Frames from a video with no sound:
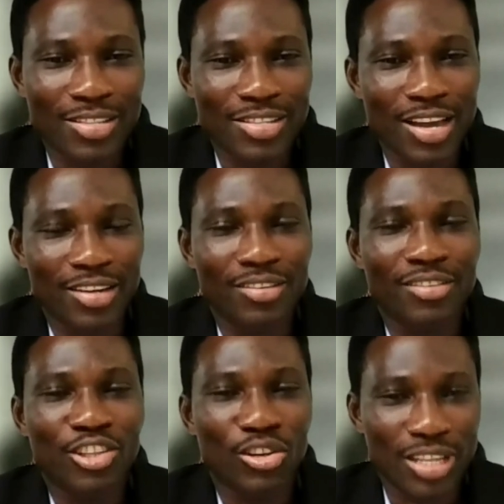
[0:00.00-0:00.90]
like you said,
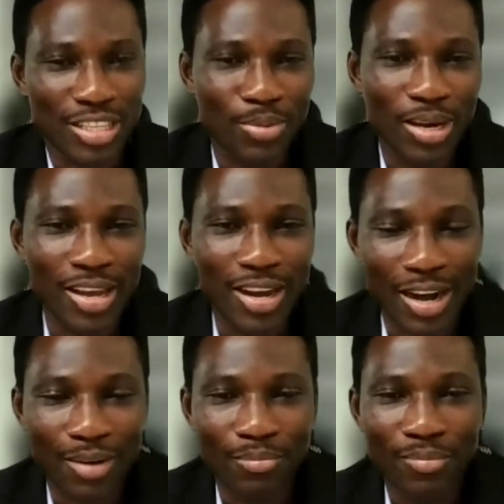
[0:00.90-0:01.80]
your chargeable
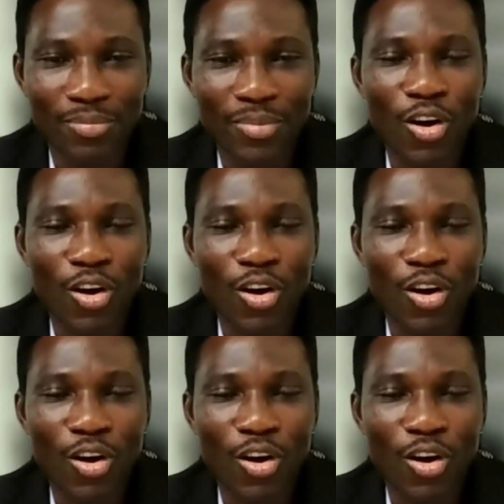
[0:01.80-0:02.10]
income,